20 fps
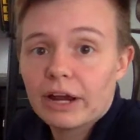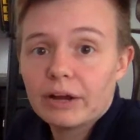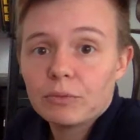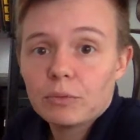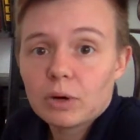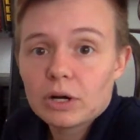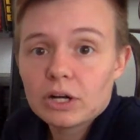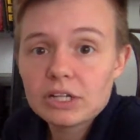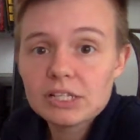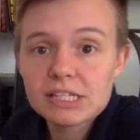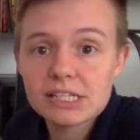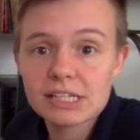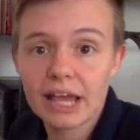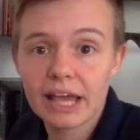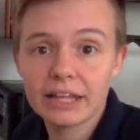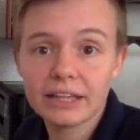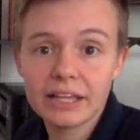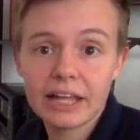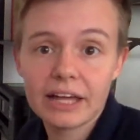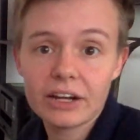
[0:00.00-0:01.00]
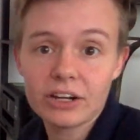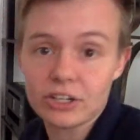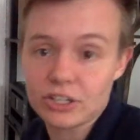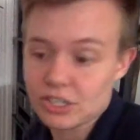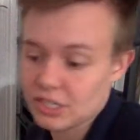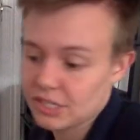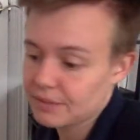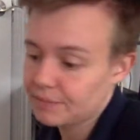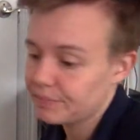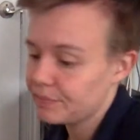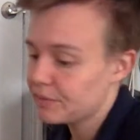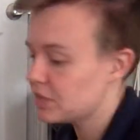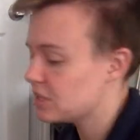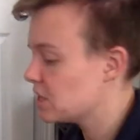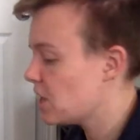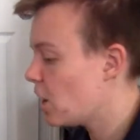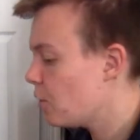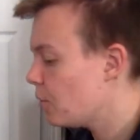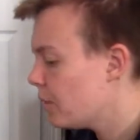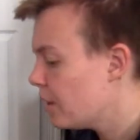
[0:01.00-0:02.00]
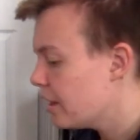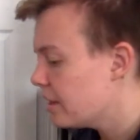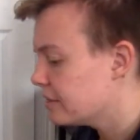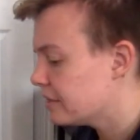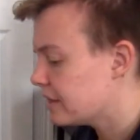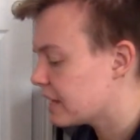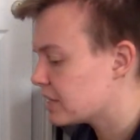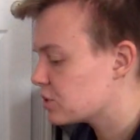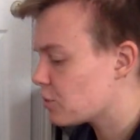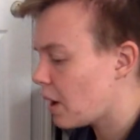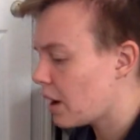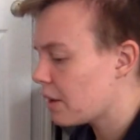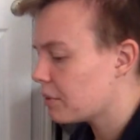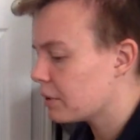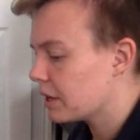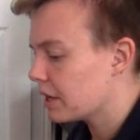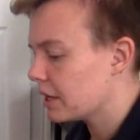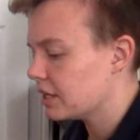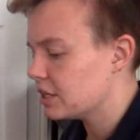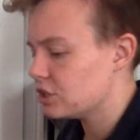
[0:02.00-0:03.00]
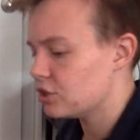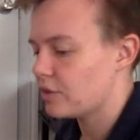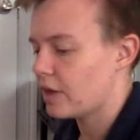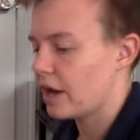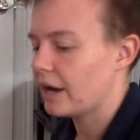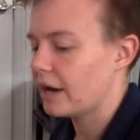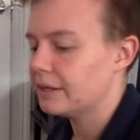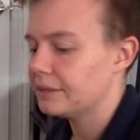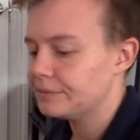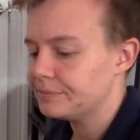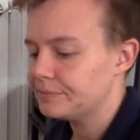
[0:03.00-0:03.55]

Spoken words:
words and letters. So that's why we're going to do that.